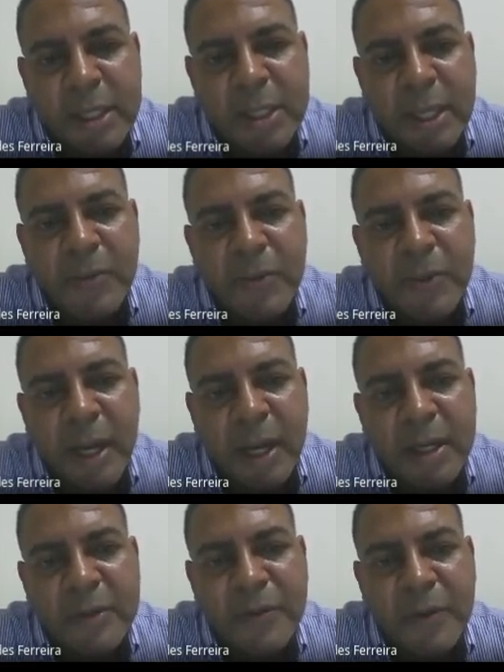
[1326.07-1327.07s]
can
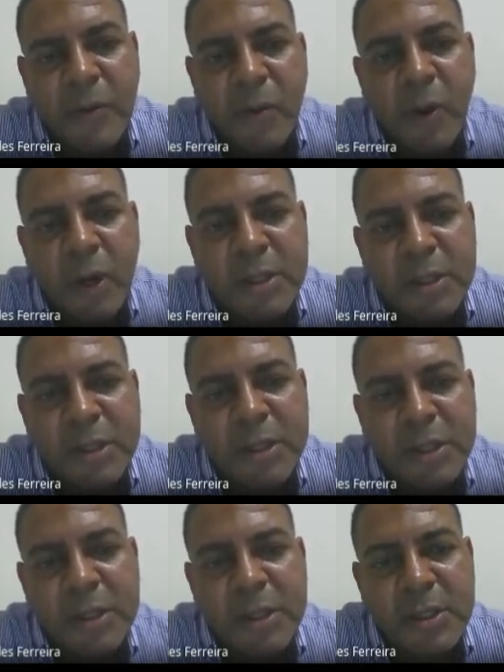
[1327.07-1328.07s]
react from what
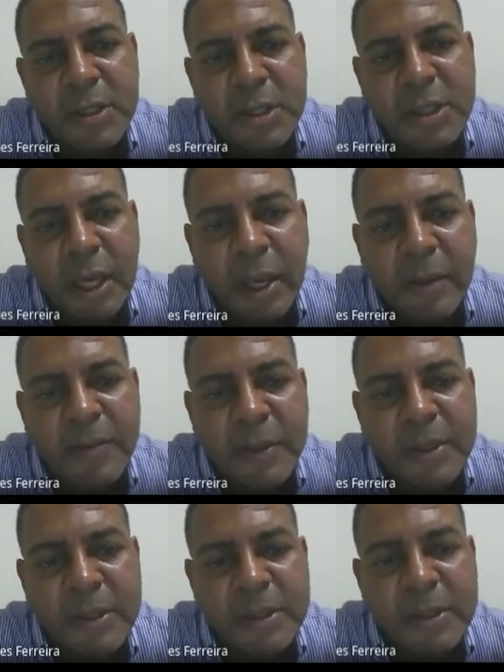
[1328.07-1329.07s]
is
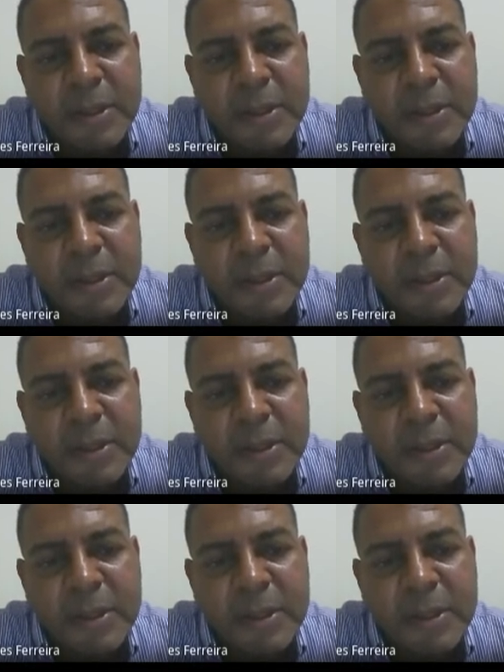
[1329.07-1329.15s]
happening